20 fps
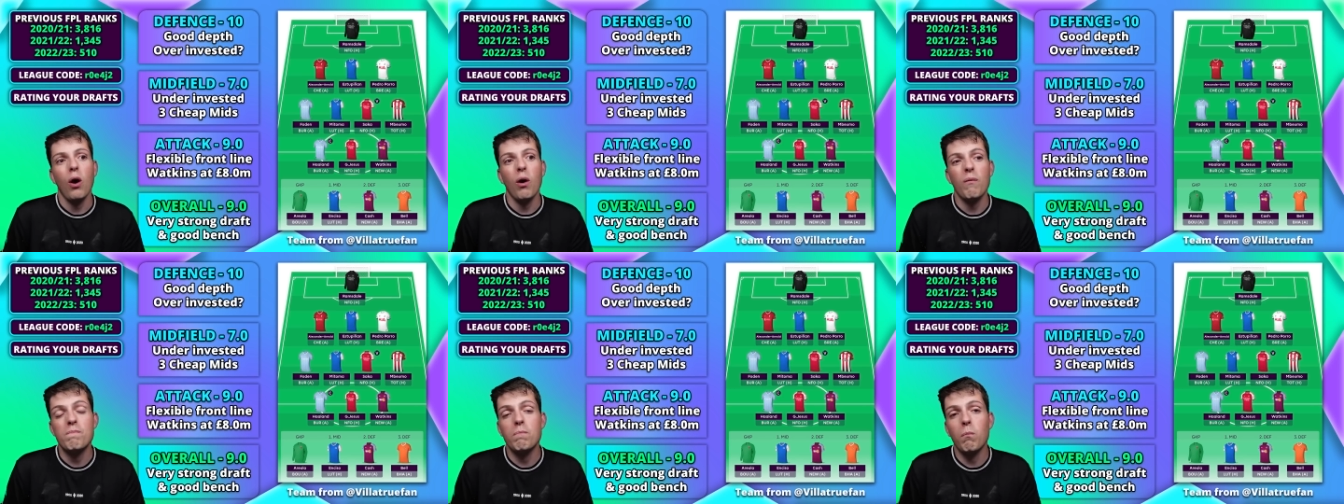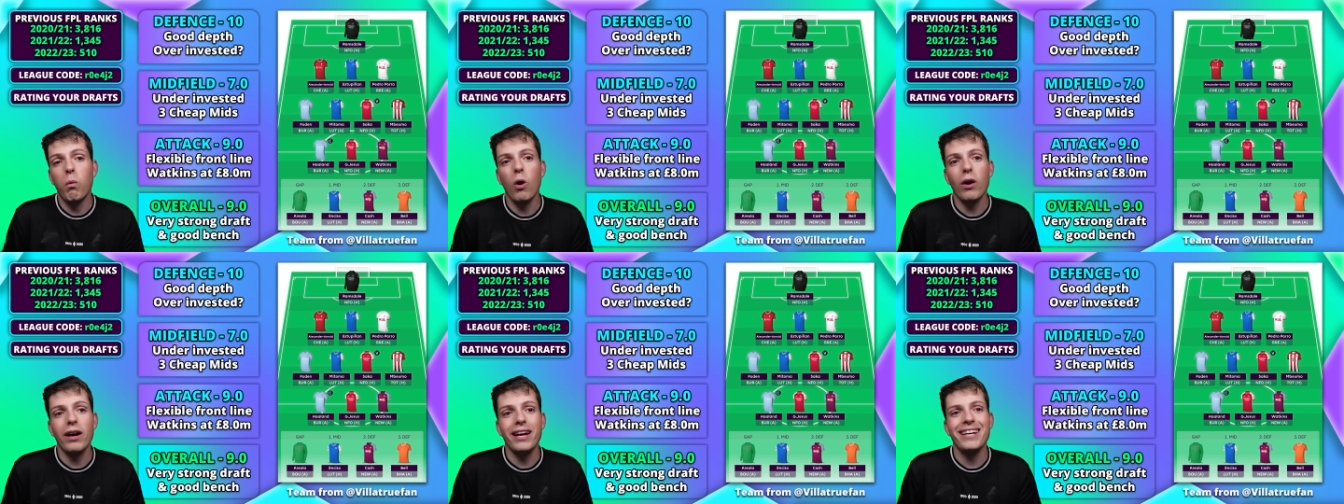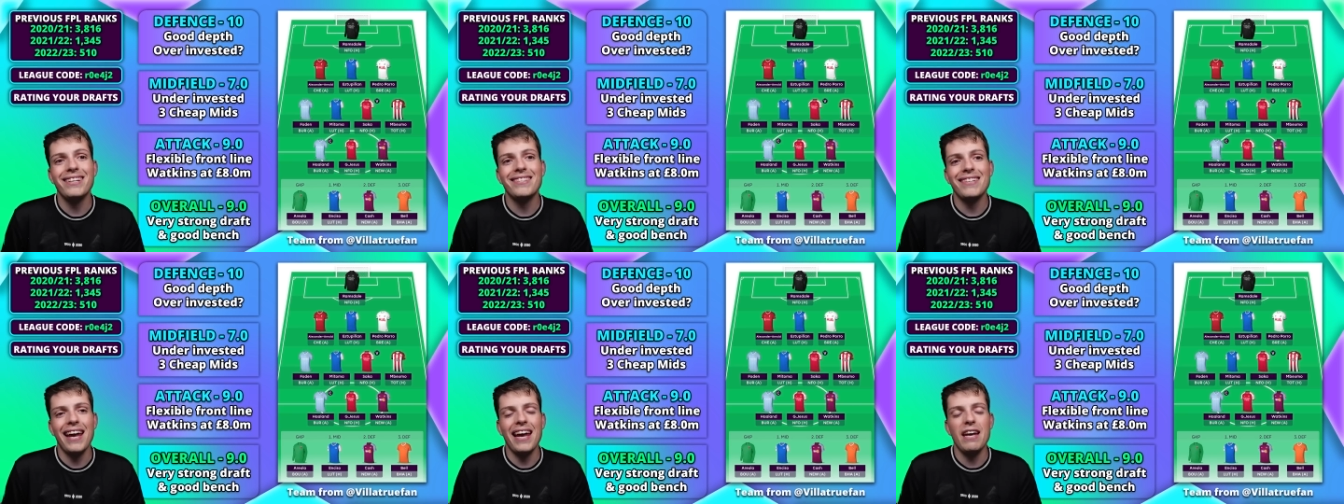
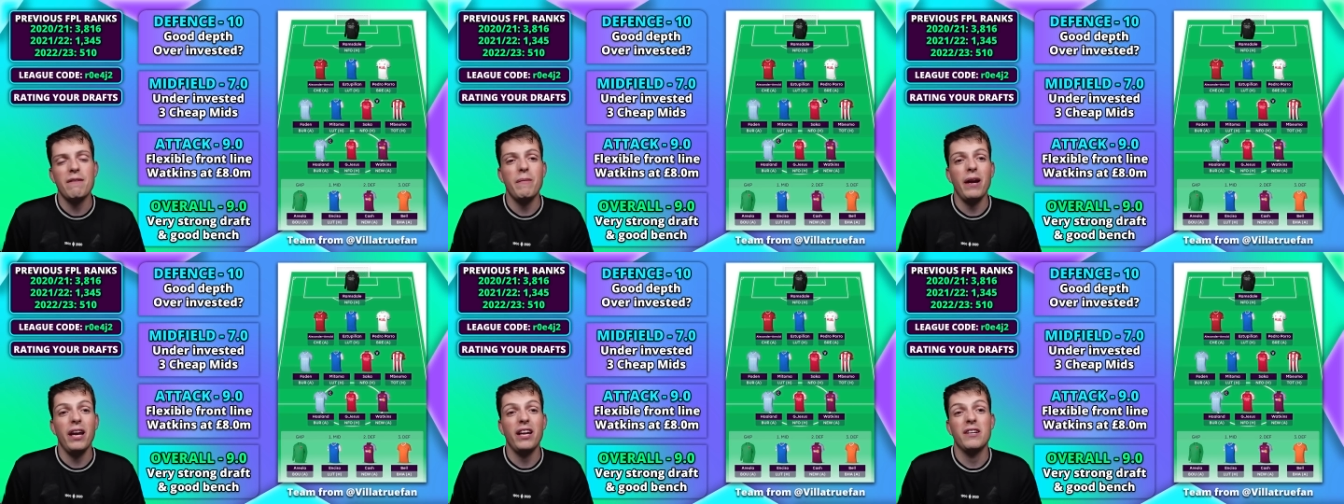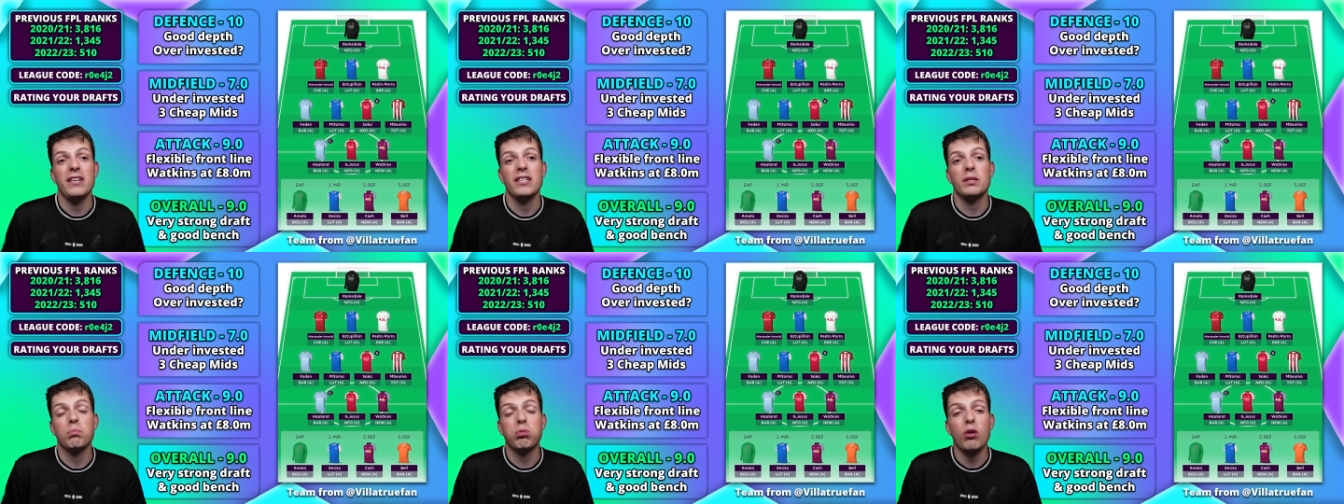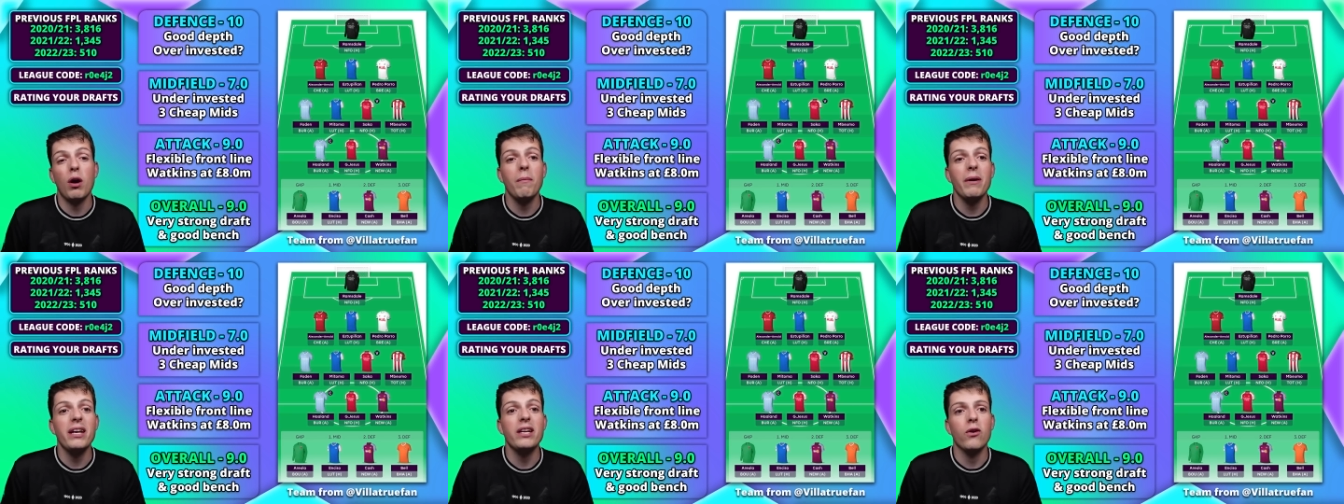Watkins at 8 million is
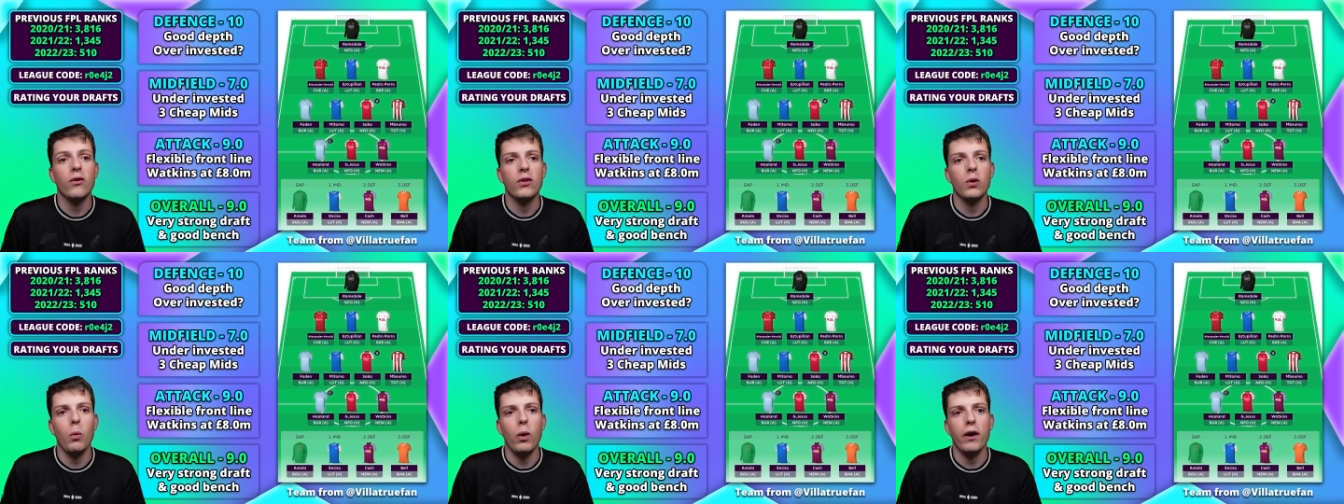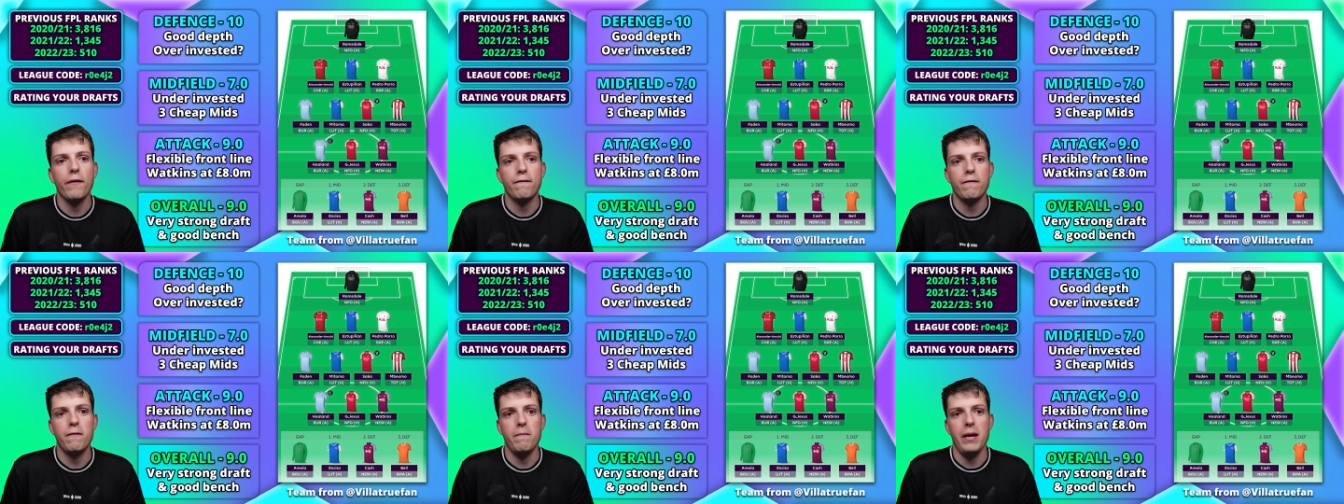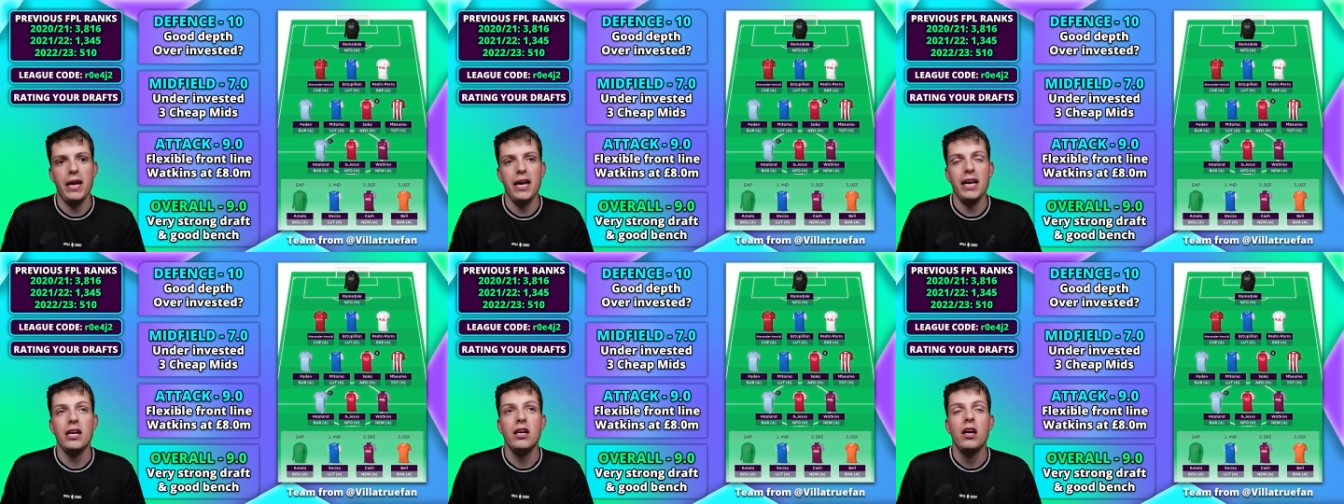probably not the one for
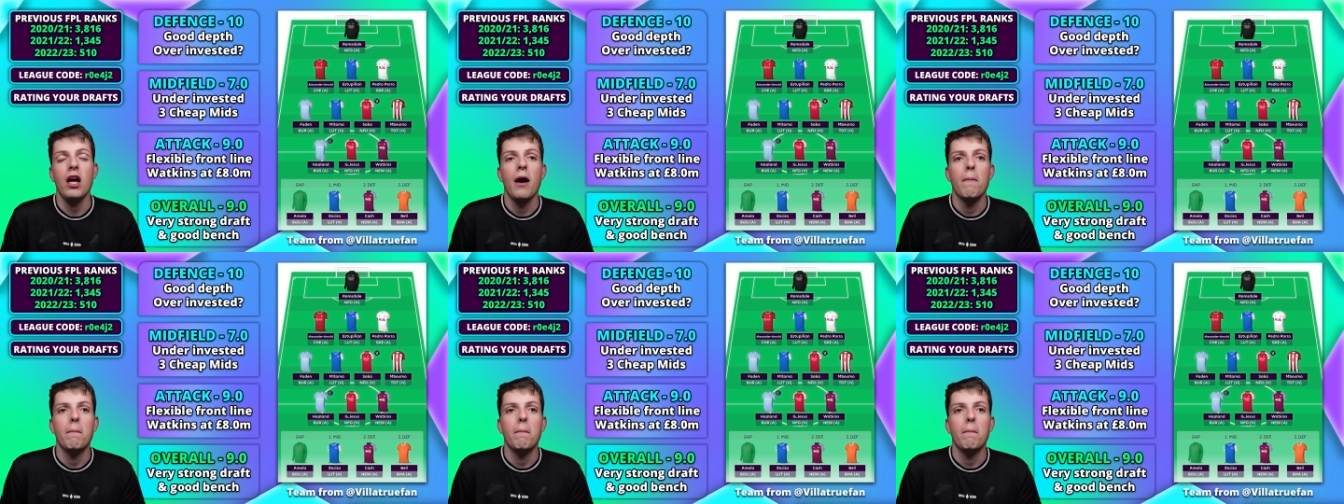me,